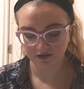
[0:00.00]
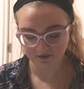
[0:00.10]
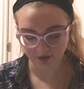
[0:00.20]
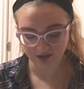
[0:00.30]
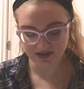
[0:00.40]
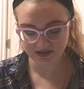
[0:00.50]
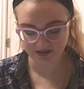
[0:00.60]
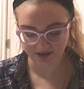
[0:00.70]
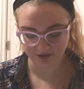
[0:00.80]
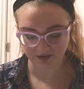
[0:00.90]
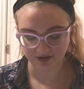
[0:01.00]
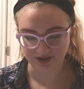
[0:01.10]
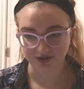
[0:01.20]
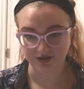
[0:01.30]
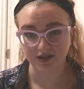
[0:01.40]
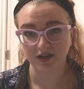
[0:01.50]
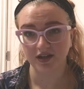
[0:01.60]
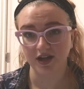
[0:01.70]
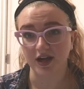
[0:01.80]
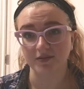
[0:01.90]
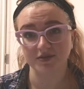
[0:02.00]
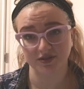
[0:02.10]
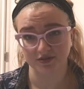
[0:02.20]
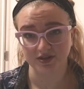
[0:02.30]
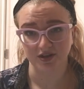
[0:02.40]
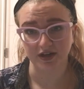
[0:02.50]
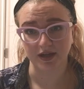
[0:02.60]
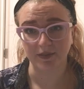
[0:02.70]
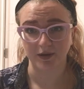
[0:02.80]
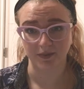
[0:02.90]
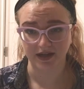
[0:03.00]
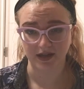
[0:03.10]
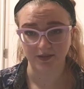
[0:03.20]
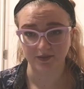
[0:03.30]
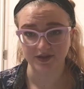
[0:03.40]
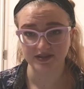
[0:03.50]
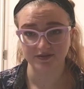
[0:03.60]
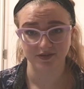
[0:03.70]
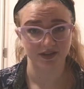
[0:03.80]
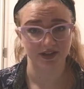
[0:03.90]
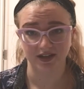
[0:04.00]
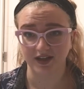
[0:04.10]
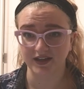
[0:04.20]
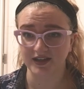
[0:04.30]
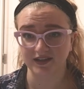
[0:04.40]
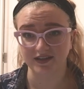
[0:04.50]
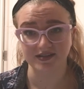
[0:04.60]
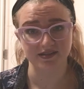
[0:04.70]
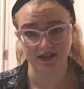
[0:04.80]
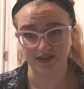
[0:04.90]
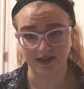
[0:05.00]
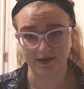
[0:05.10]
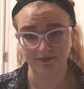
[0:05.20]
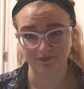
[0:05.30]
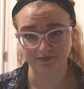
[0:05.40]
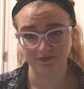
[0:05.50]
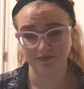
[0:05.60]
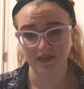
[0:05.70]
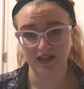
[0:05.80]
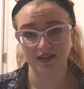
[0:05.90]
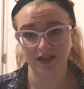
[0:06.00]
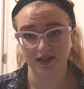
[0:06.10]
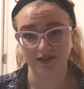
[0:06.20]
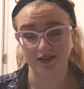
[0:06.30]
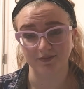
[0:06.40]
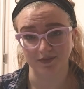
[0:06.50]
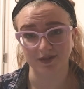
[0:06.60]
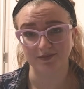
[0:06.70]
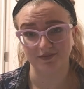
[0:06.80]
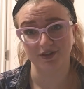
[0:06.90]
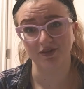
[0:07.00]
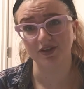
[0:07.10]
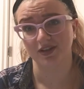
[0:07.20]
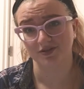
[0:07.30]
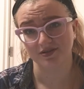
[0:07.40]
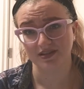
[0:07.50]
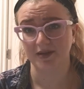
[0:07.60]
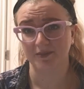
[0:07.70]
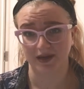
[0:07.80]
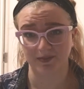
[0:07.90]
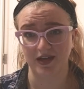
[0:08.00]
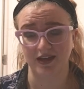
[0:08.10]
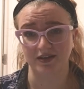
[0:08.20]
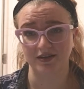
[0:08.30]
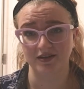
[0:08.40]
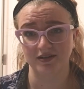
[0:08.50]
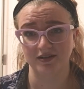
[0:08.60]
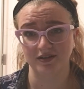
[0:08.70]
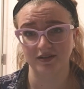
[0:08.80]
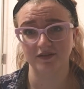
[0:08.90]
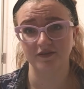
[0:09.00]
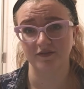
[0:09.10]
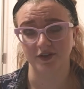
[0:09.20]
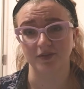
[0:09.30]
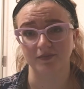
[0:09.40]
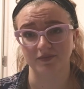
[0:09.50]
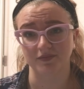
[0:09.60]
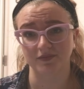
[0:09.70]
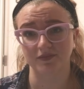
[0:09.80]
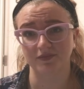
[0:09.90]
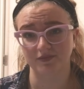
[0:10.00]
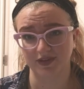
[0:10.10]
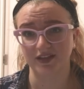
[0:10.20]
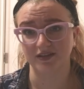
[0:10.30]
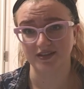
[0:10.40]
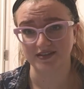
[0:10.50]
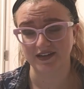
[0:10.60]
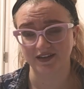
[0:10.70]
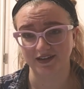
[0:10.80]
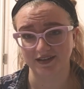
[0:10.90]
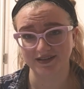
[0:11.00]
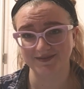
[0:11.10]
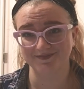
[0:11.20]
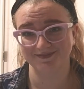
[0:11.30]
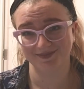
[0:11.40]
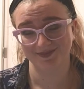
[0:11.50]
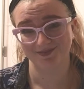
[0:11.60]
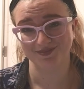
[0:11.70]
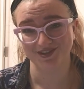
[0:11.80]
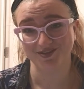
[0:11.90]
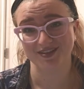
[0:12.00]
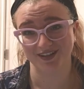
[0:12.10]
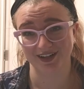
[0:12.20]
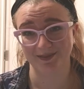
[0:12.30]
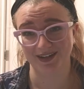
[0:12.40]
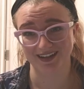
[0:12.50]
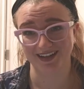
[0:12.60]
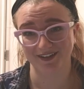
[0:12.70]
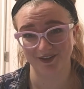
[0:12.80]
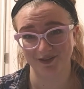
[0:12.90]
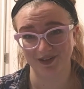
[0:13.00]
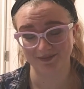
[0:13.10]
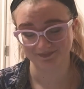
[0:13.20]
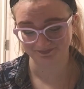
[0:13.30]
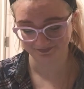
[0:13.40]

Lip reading: Focused clinical question. I'm so sorry about my neighbors. Really, I cannot stand them. Yeah, you can understand my pain from listening to this. So sorry about that, everyone.